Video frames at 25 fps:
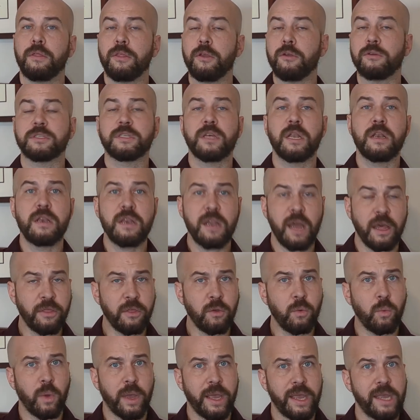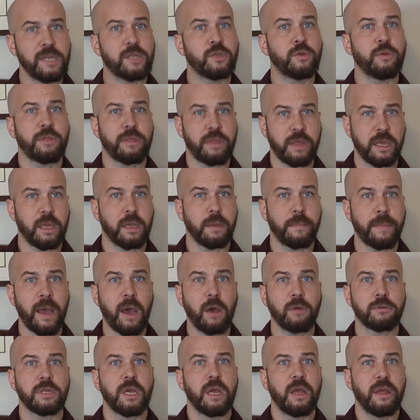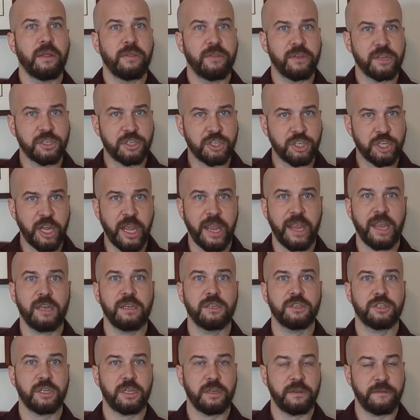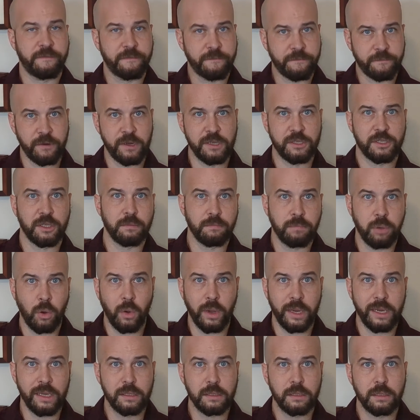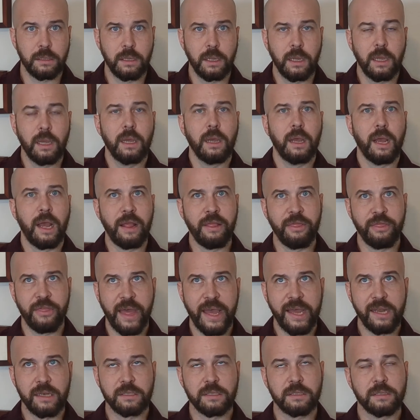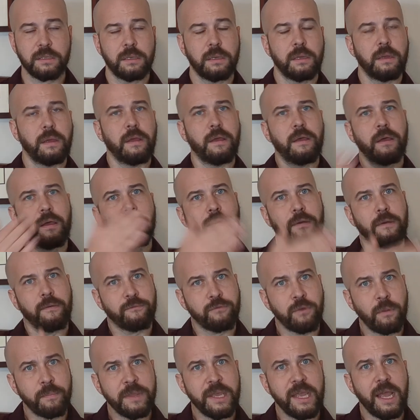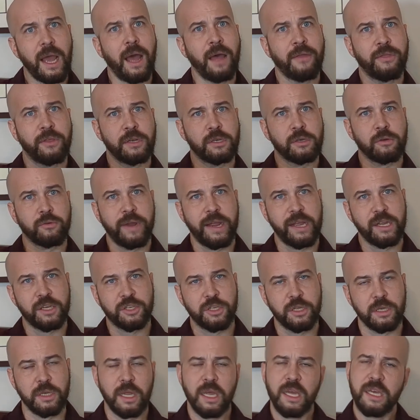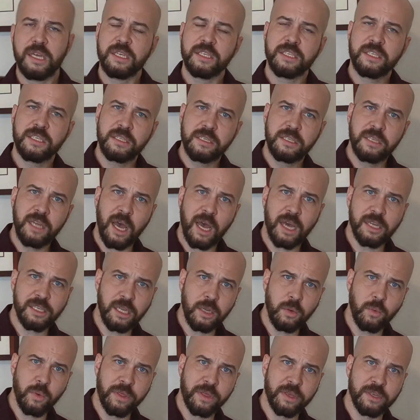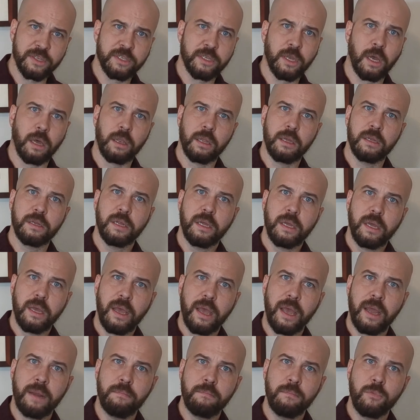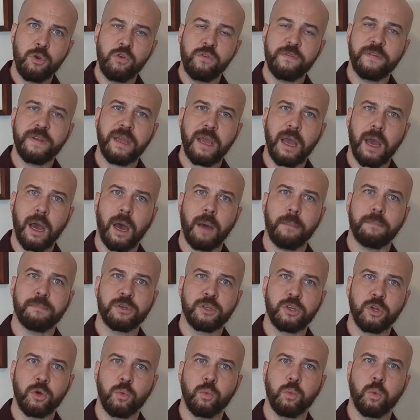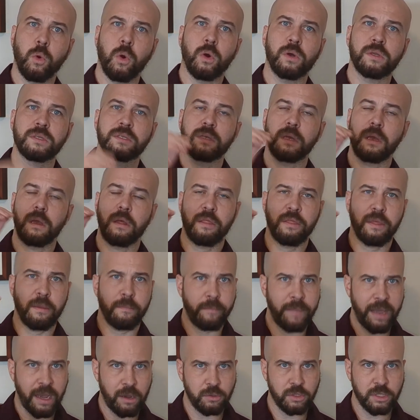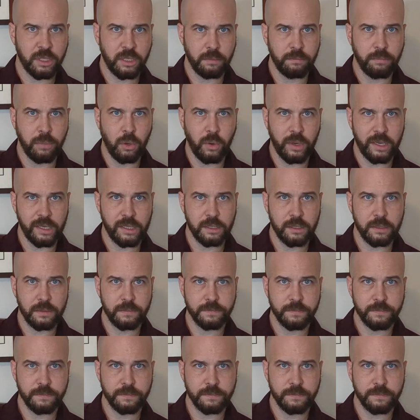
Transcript: There is another way to think about the change in freezing point, and that's from the other direction, starting with a solid and moving up towards the melting point.